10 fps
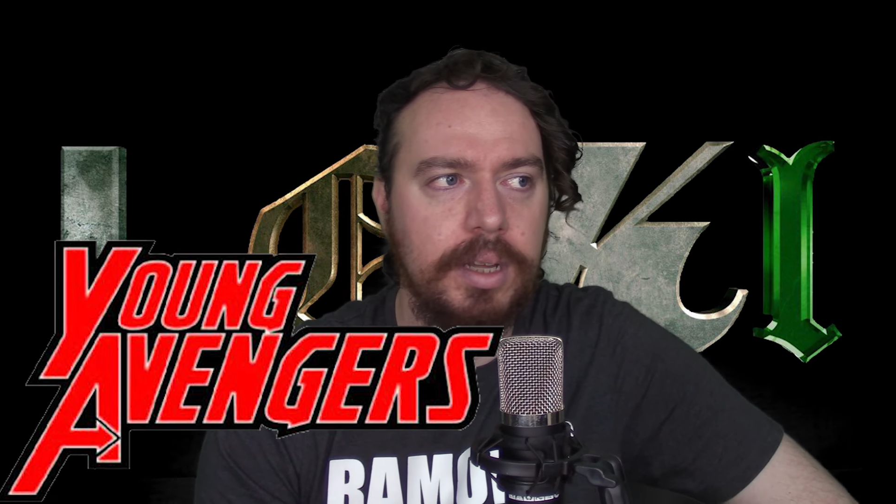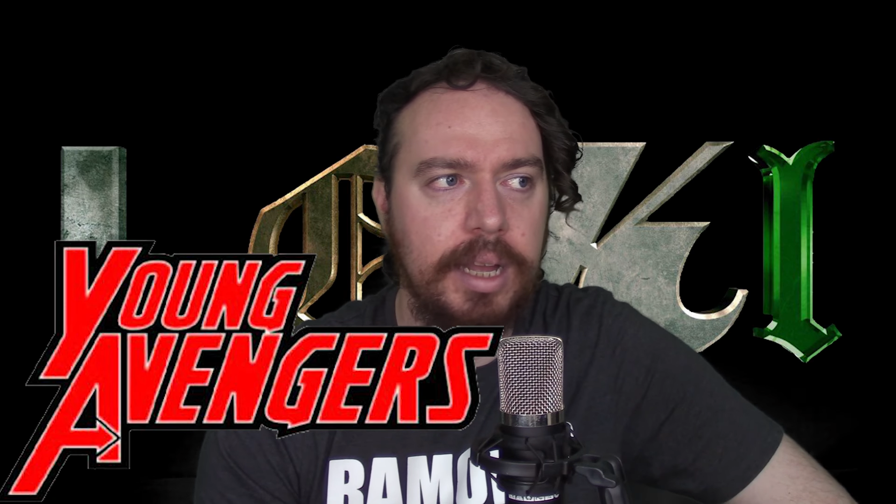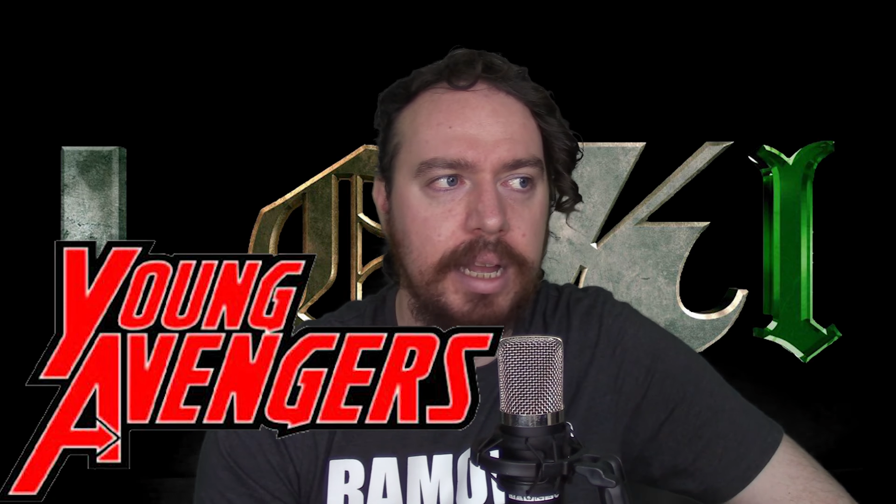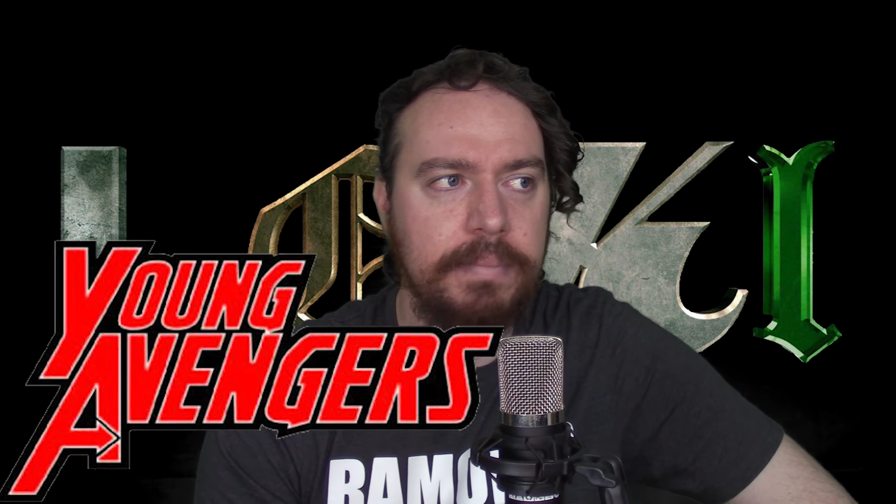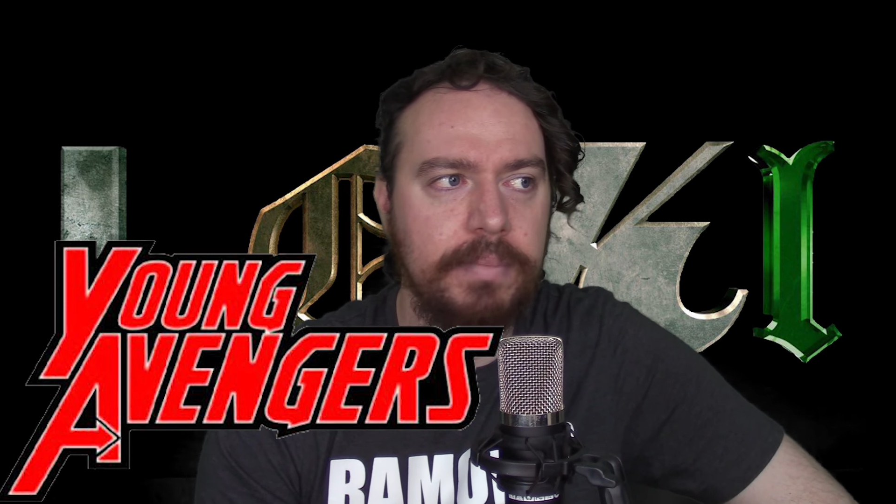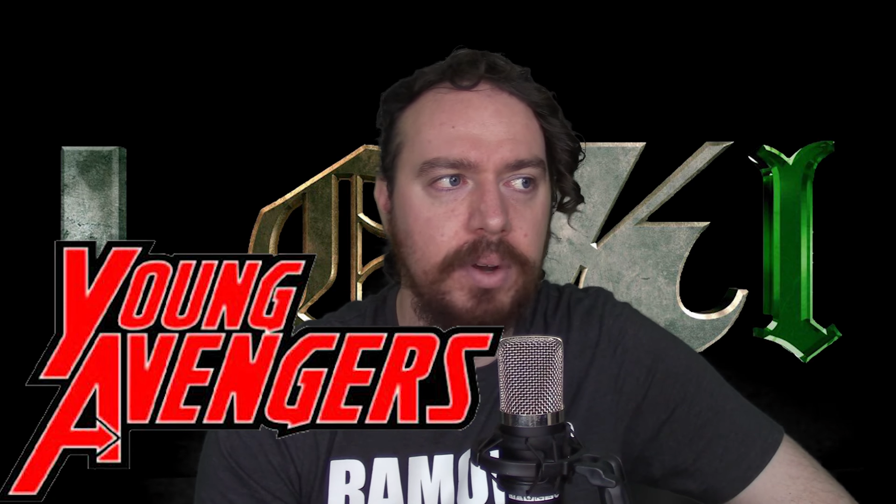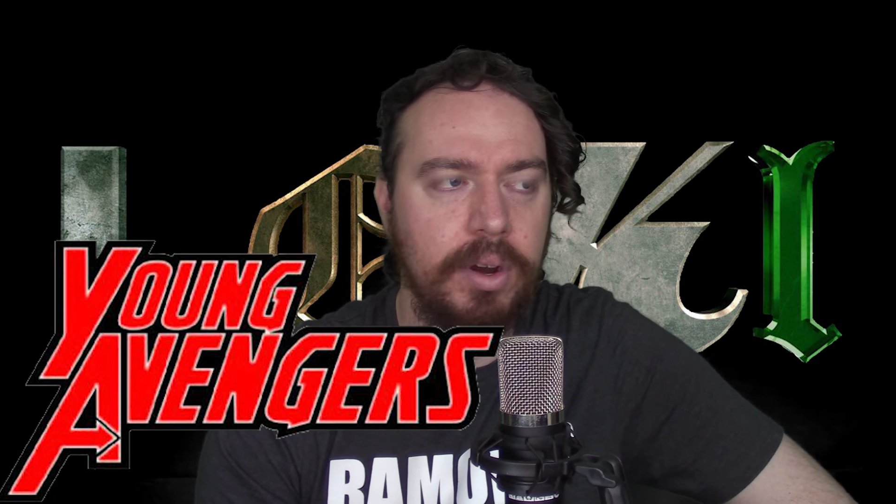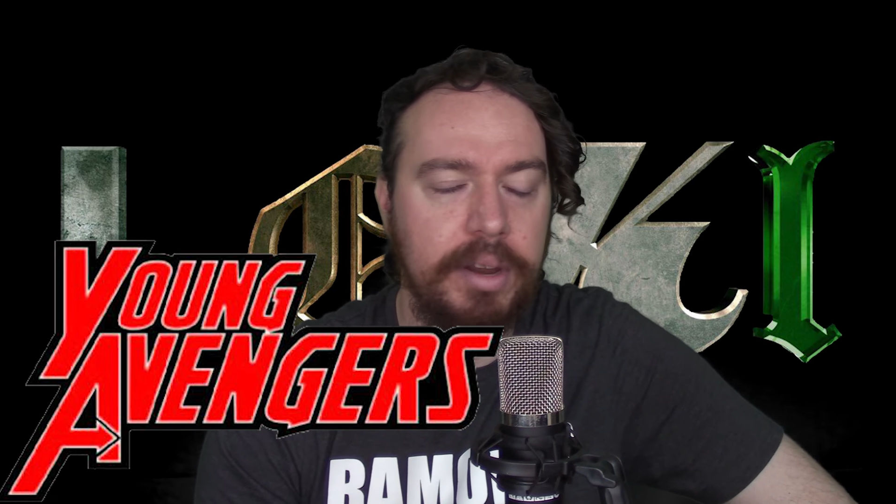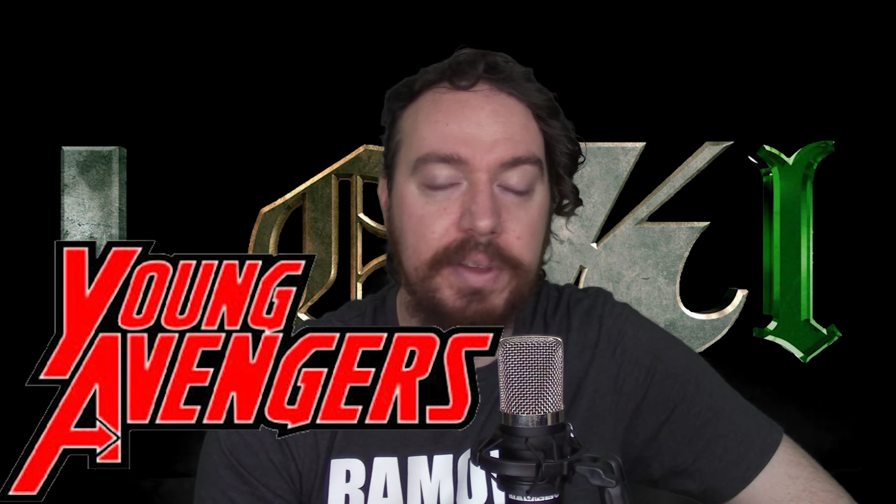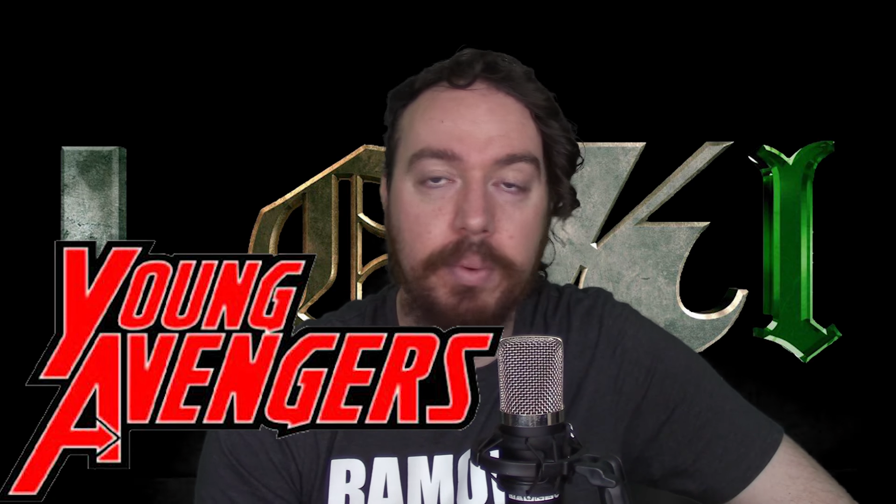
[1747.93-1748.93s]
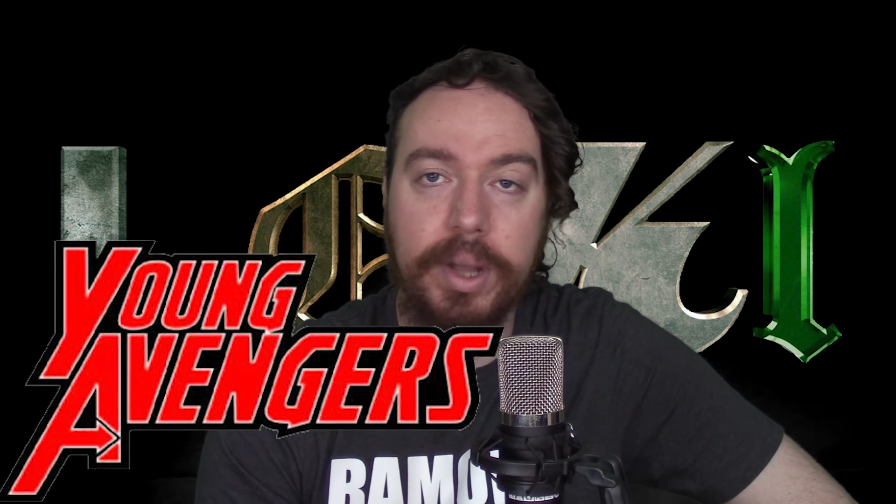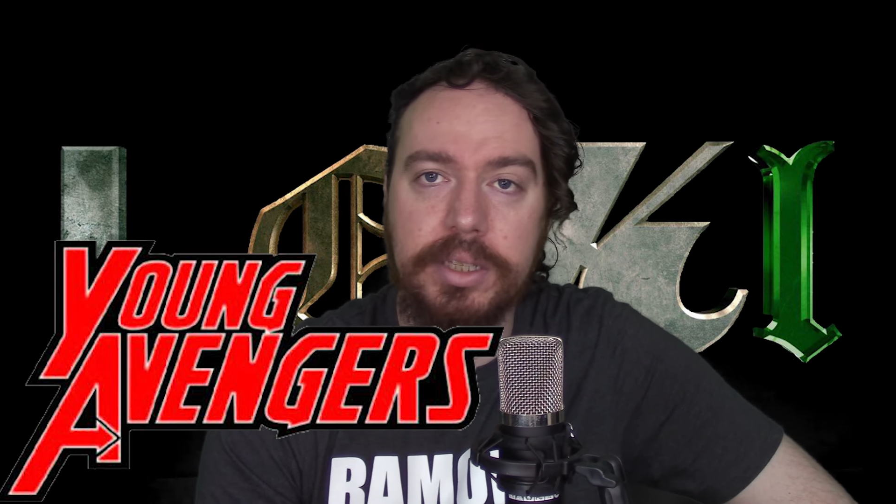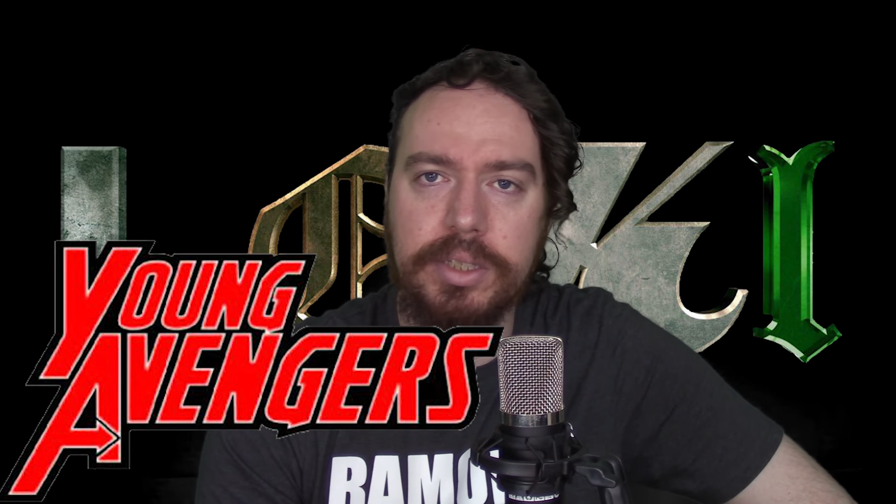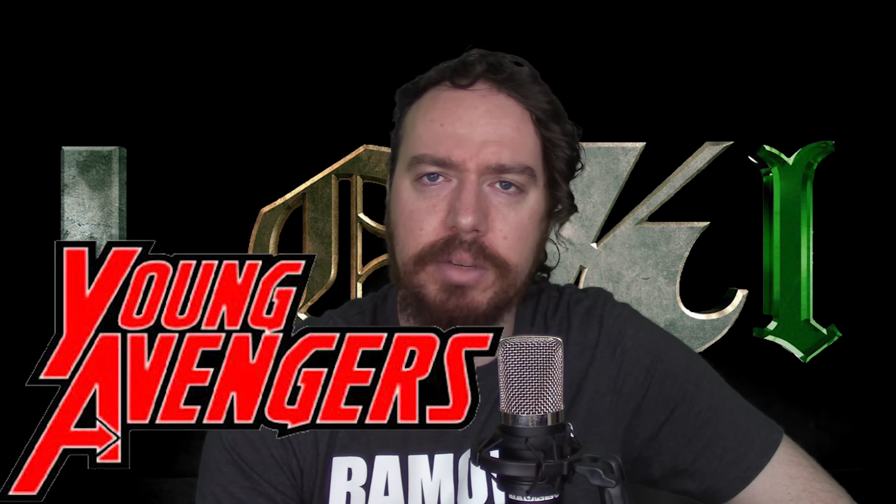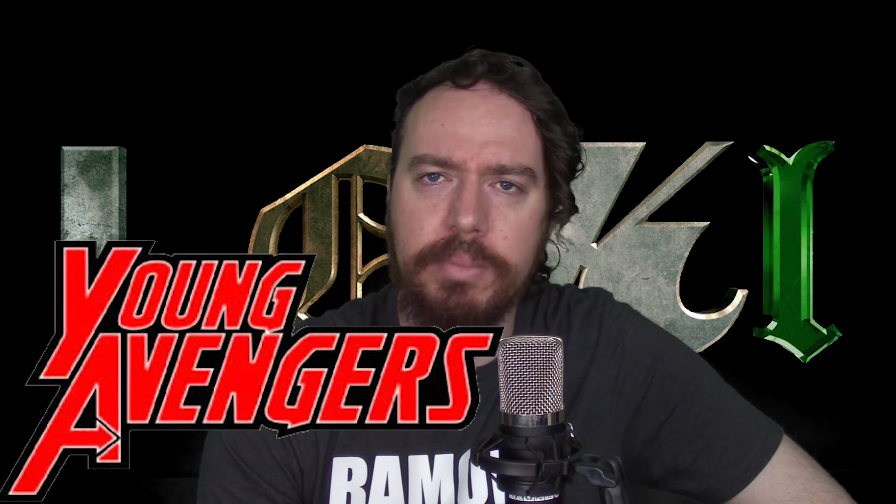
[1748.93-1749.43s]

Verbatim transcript: Um, or if he wanted to,